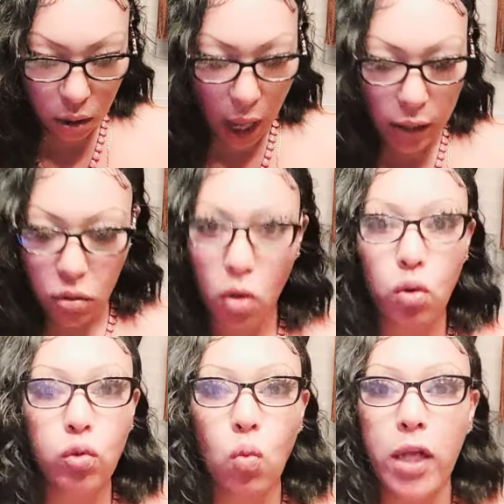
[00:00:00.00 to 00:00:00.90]
I don't know
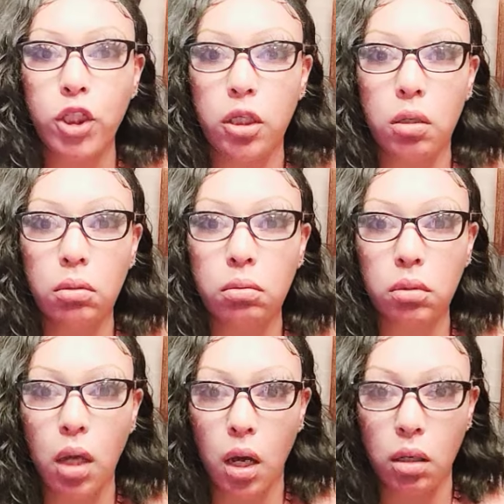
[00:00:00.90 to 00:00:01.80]
who's watching who,
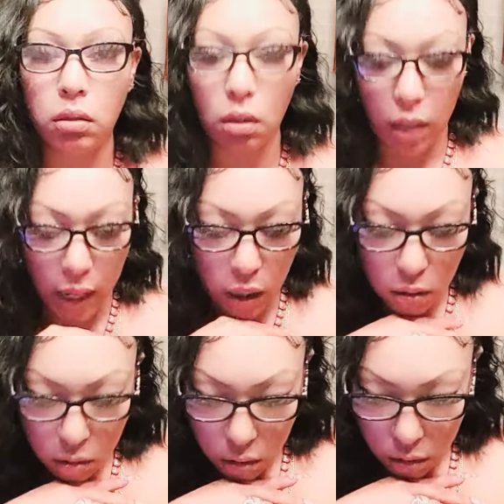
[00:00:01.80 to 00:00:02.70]
y'all, okay?
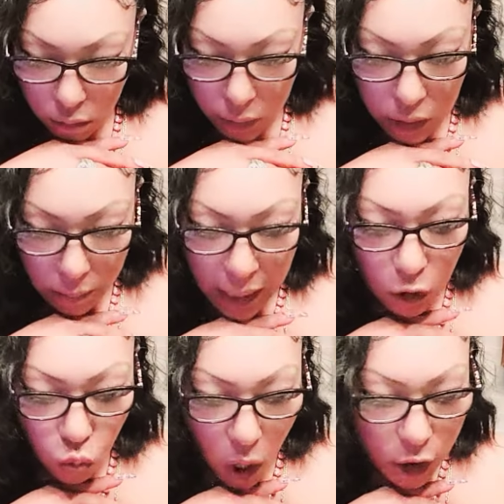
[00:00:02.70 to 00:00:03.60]
But
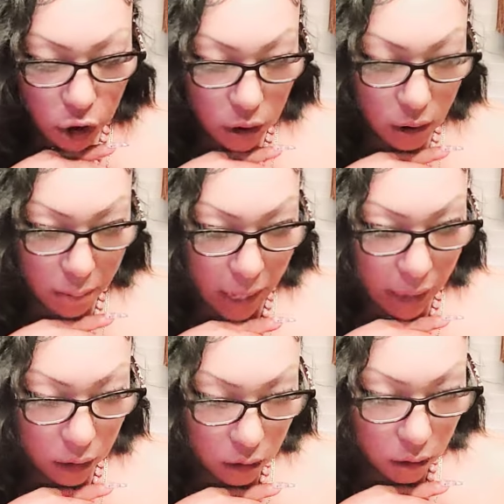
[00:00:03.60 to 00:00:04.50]
somebody's watching somebody.
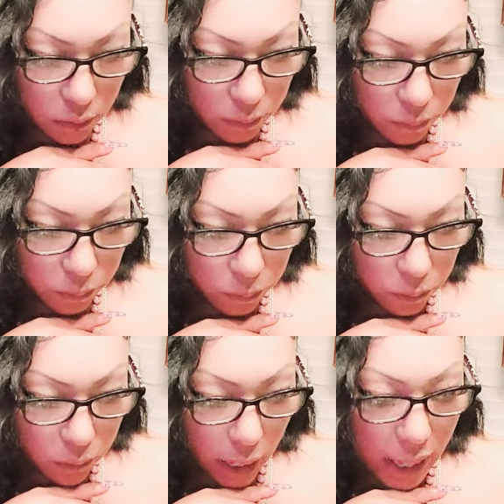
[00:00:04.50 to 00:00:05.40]

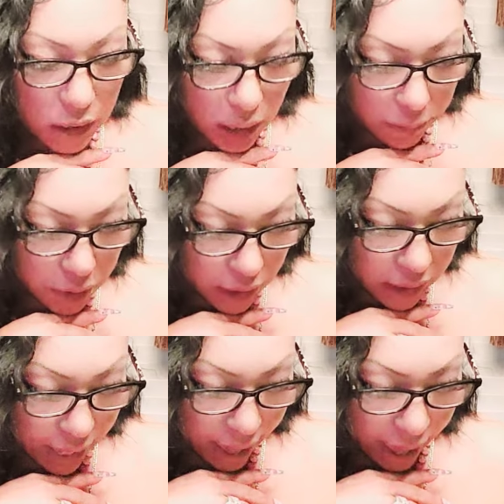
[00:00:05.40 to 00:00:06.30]
And something is
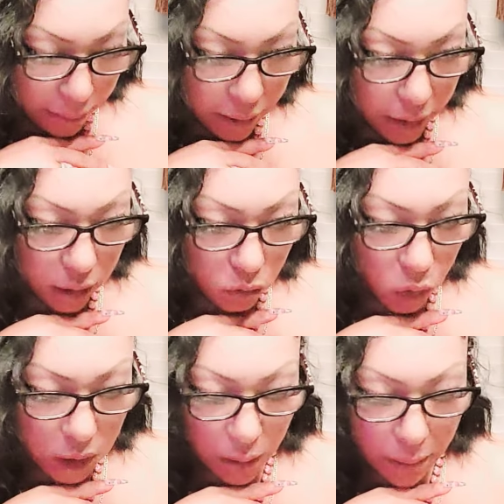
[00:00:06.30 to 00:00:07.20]
a habit
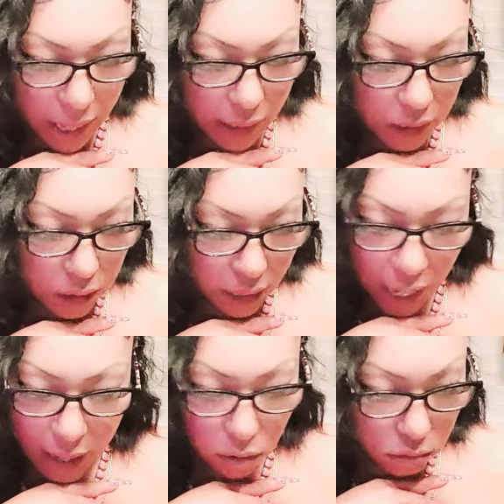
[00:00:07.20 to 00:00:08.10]
with somebody. It's saying,
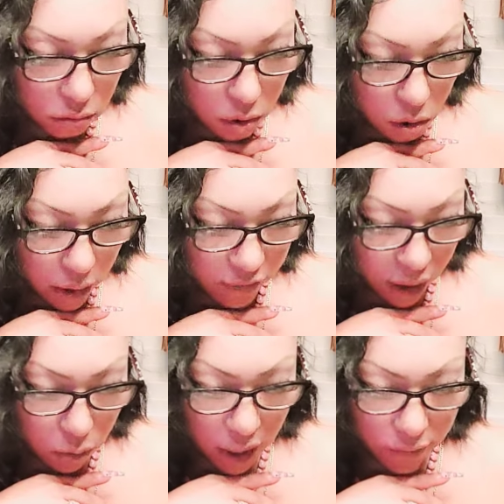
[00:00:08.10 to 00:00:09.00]
I don't know if I
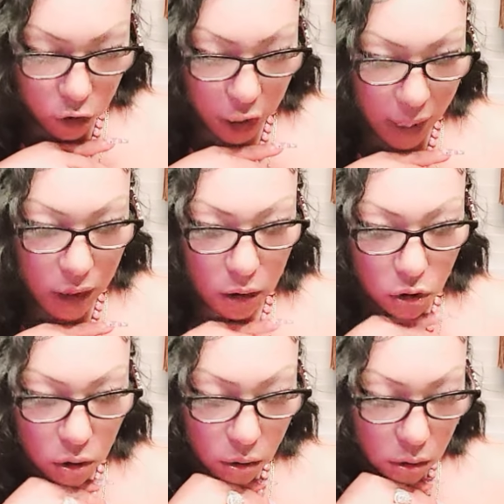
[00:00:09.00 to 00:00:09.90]
will ever
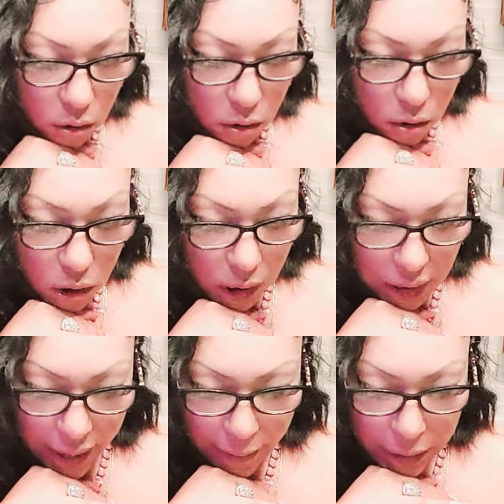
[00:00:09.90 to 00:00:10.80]
change these
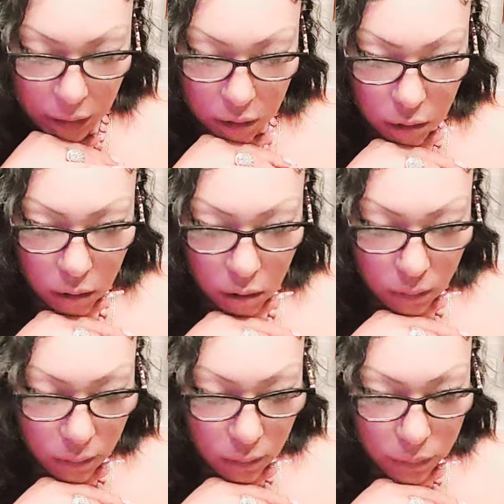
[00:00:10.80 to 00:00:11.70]
habits.
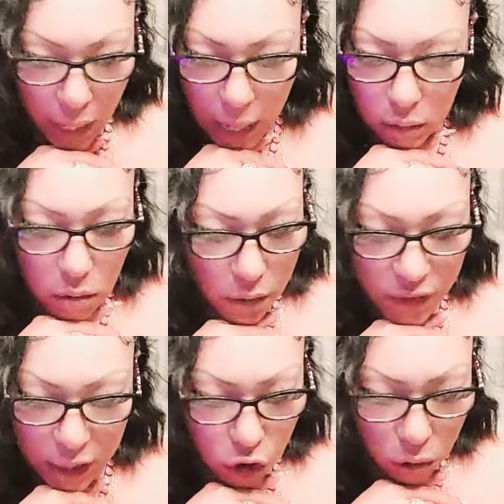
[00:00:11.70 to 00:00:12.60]
I don't know if
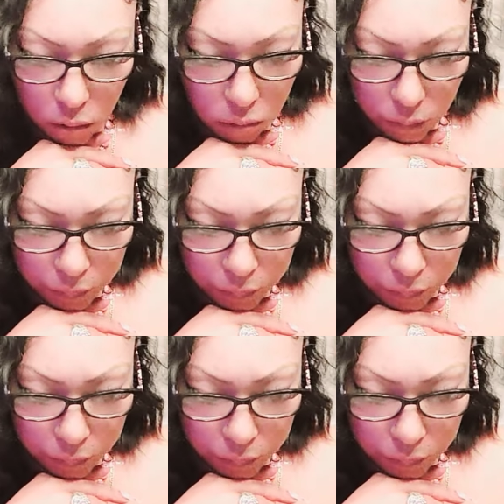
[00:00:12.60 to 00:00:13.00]
that's you.